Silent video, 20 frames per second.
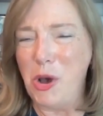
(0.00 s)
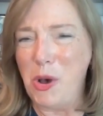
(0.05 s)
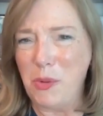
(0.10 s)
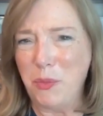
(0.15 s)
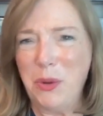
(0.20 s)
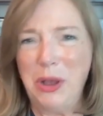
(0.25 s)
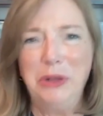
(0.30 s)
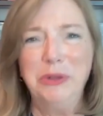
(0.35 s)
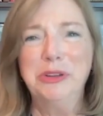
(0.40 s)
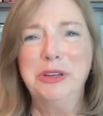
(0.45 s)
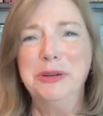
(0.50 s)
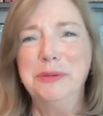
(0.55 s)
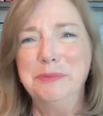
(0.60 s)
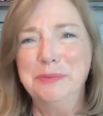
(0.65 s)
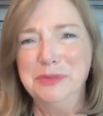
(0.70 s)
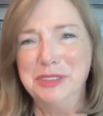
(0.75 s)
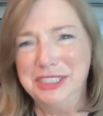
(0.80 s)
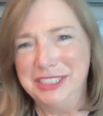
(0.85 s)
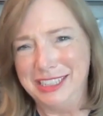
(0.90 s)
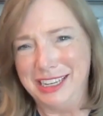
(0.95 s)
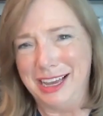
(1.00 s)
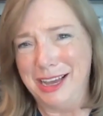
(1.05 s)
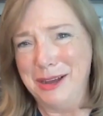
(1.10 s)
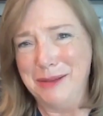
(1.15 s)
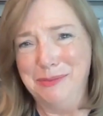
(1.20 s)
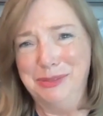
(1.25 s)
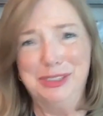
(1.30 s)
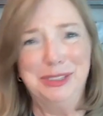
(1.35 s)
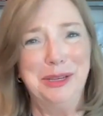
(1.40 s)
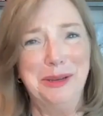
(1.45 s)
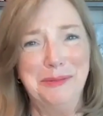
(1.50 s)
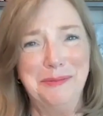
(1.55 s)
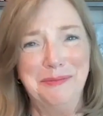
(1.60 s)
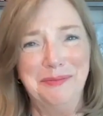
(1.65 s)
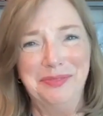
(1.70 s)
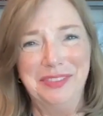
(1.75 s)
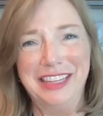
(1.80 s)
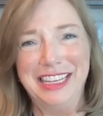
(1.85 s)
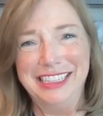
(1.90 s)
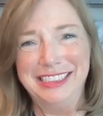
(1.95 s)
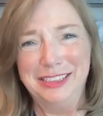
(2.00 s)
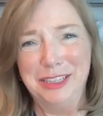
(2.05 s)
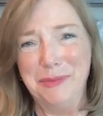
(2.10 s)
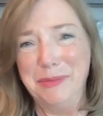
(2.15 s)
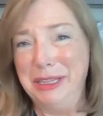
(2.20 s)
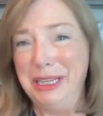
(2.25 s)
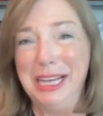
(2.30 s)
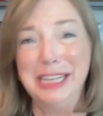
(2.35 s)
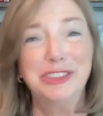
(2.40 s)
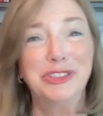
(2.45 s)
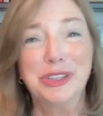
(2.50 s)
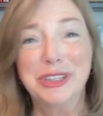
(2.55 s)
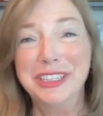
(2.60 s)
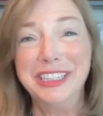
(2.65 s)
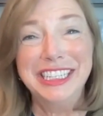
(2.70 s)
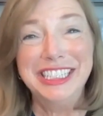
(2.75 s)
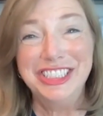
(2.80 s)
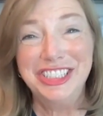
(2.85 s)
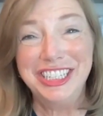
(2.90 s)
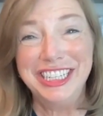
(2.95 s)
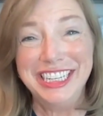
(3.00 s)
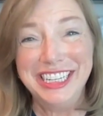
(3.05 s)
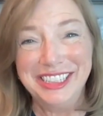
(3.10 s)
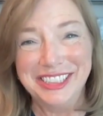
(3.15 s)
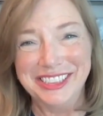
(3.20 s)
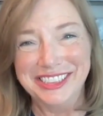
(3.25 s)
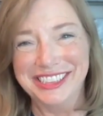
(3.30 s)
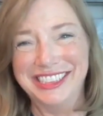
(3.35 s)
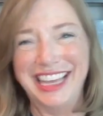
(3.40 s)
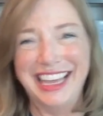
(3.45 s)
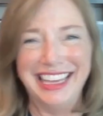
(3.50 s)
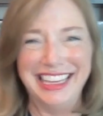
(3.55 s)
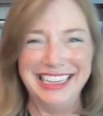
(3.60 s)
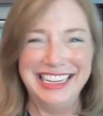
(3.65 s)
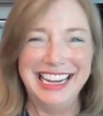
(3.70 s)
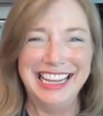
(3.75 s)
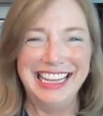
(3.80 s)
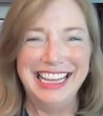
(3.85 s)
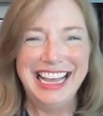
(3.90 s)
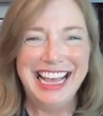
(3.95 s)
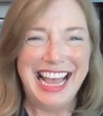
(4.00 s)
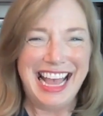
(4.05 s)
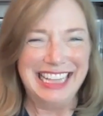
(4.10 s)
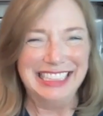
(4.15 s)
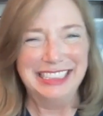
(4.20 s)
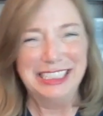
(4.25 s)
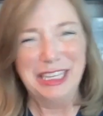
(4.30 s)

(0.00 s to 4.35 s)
welcomed some electrical engineers and